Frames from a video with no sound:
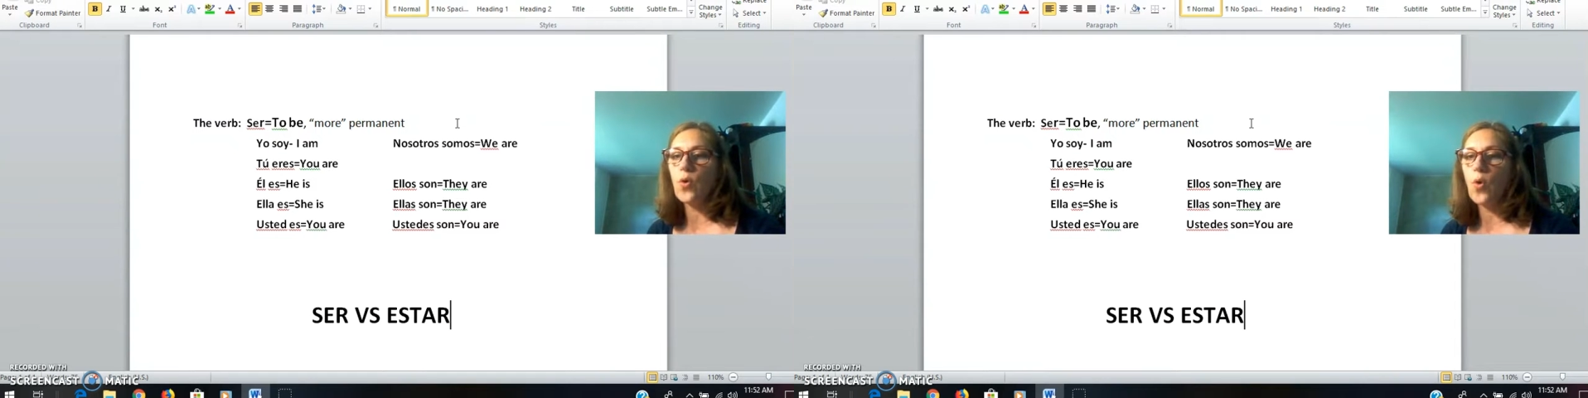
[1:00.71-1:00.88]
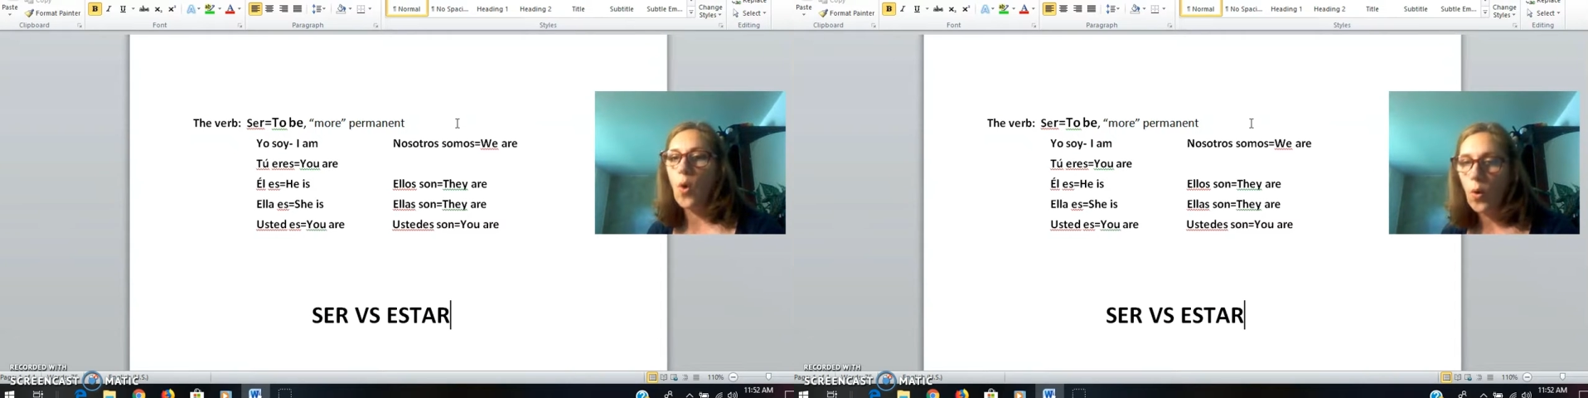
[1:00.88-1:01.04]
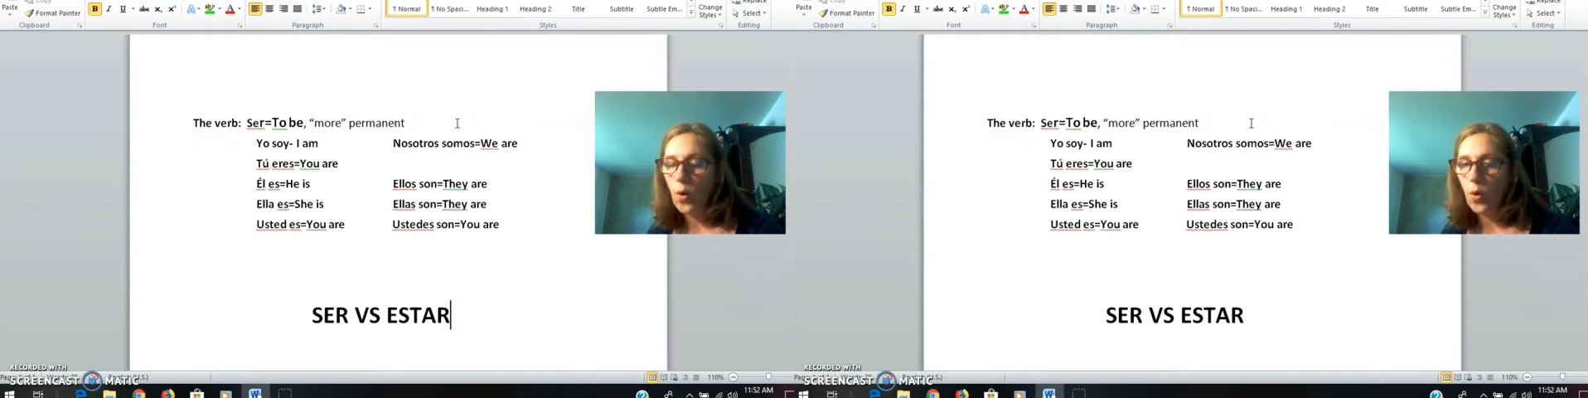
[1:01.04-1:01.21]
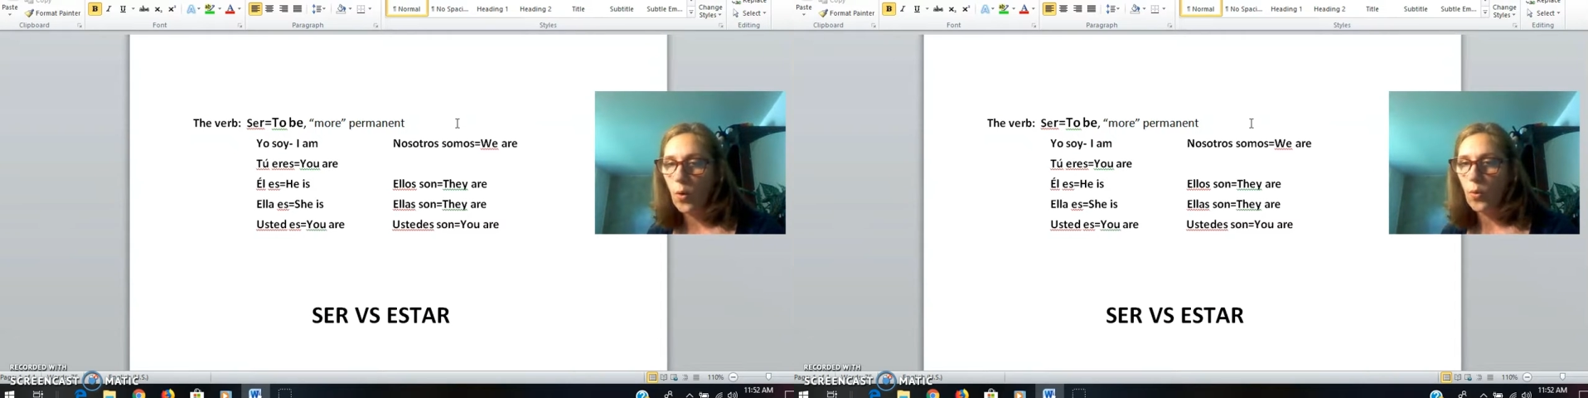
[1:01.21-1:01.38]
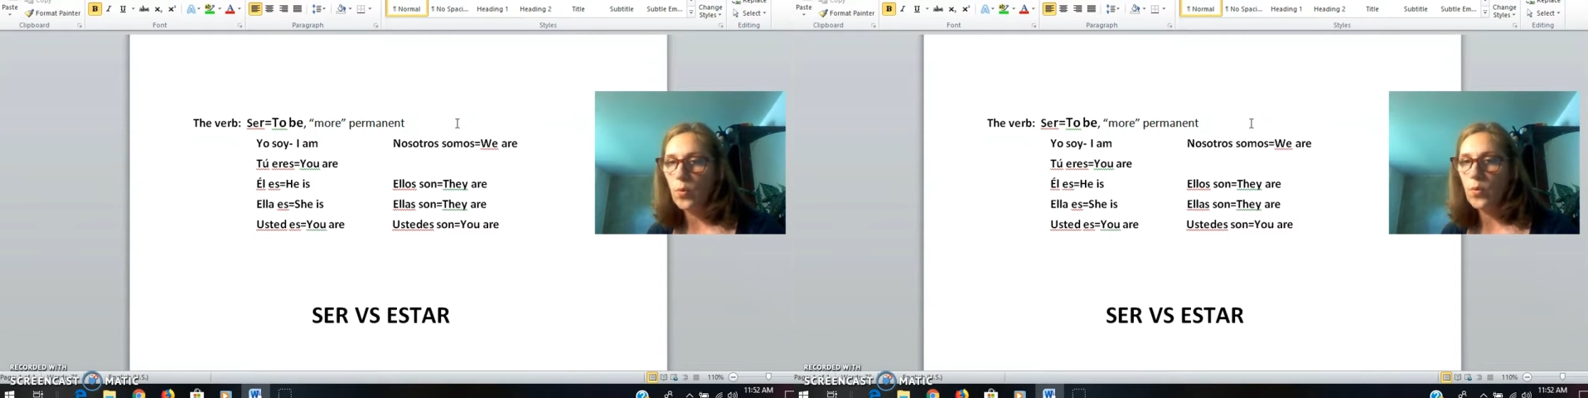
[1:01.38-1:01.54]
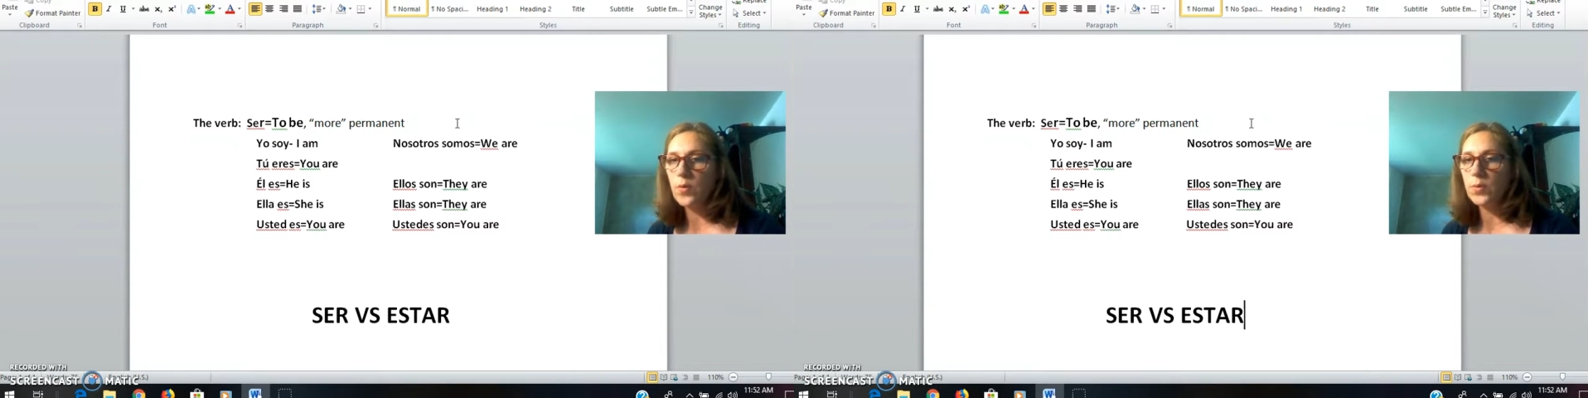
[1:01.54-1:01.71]

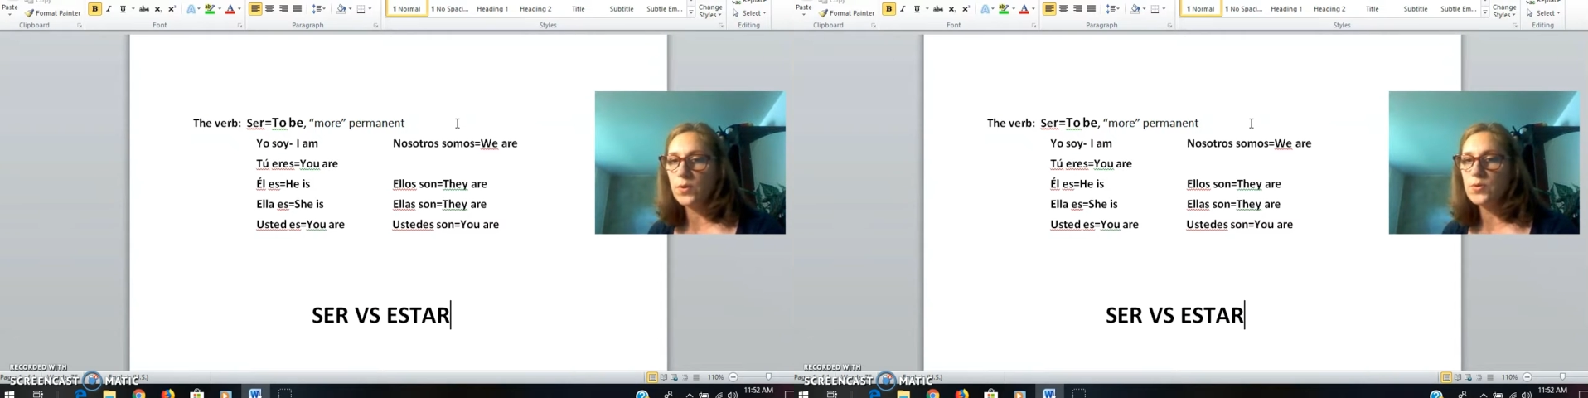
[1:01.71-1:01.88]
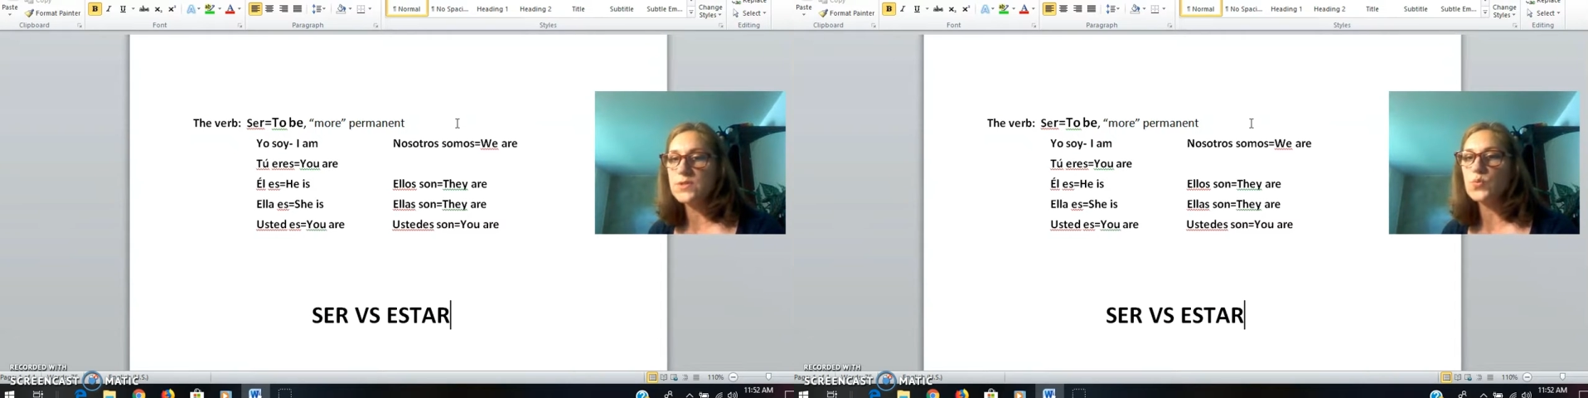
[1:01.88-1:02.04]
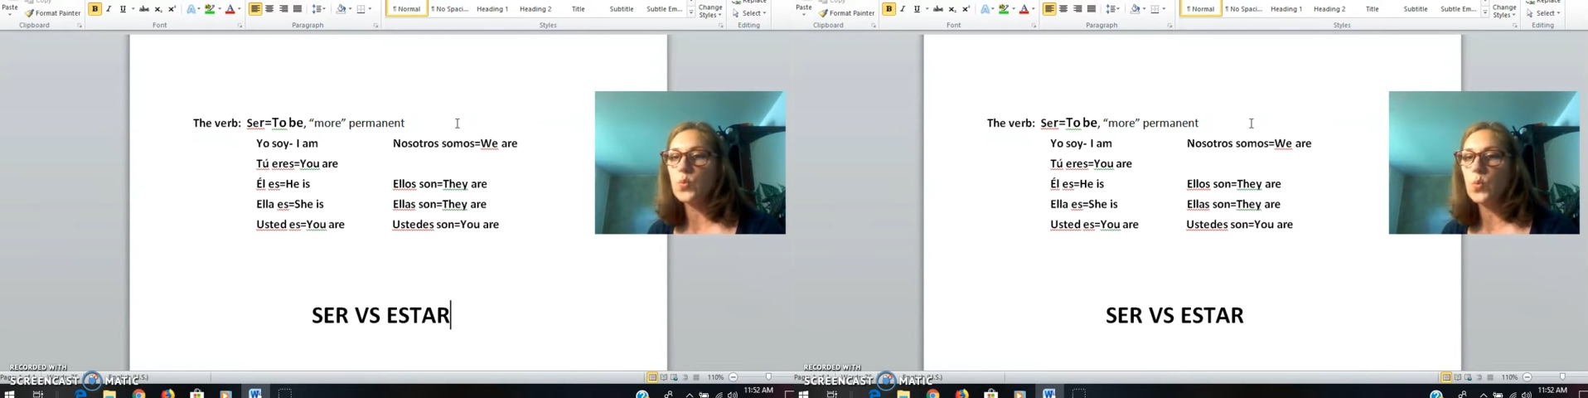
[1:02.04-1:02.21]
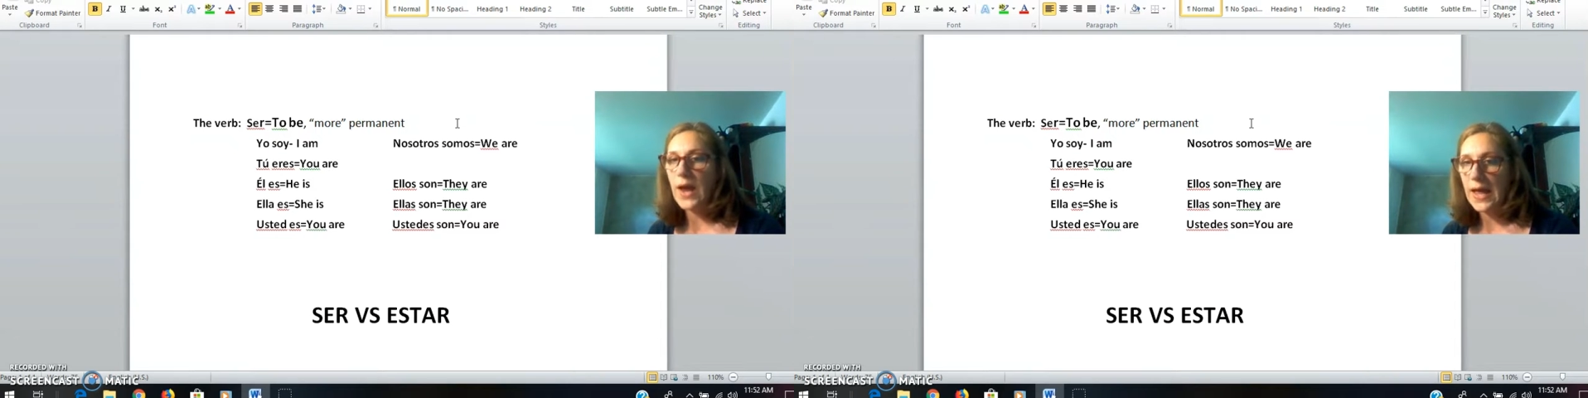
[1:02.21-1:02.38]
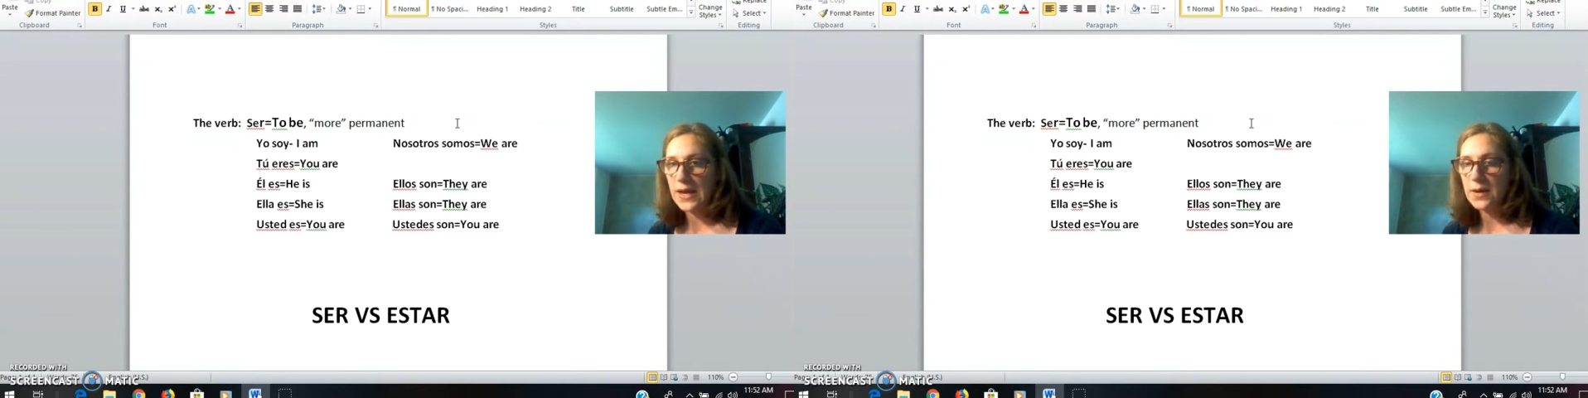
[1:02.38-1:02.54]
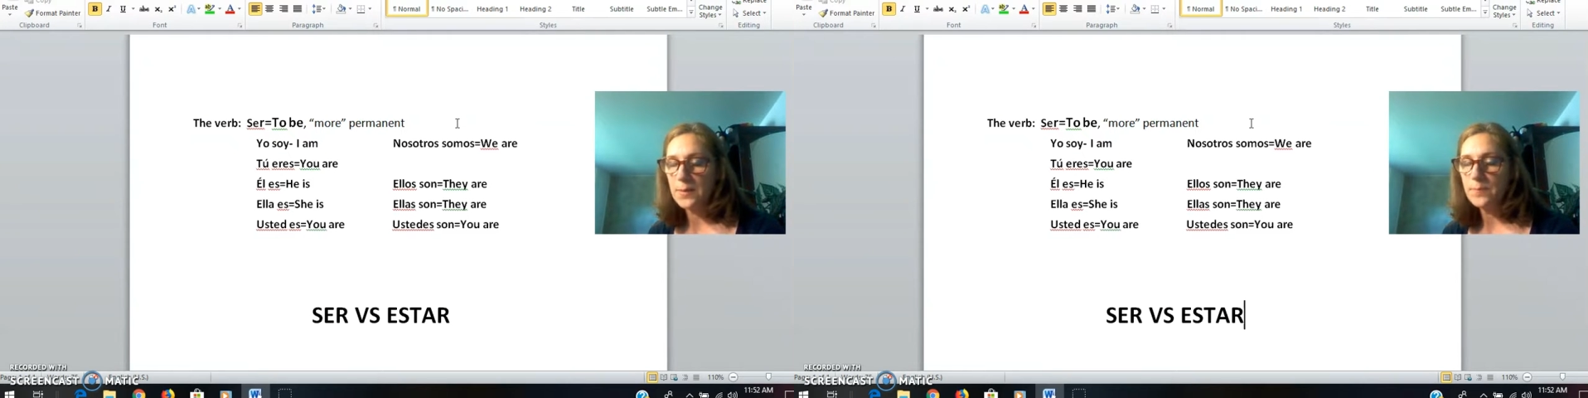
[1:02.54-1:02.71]
rojo. The balloon is
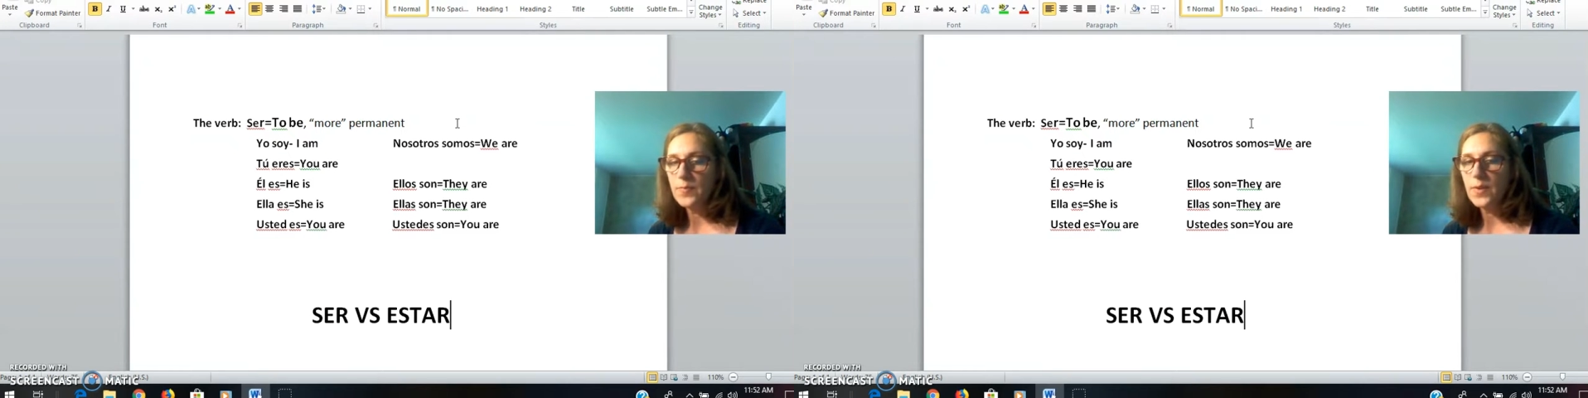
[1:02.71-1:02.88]
red.